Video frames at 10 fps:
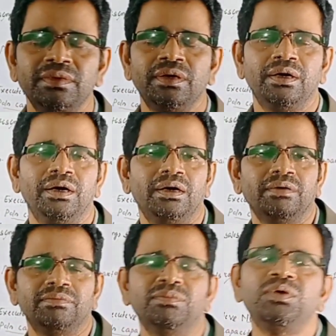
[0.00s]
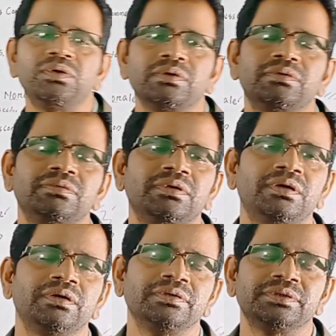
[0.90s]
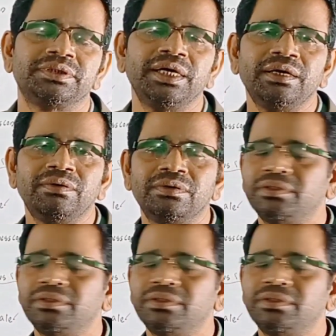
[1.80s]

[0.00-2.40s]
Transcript: more to the shareholders,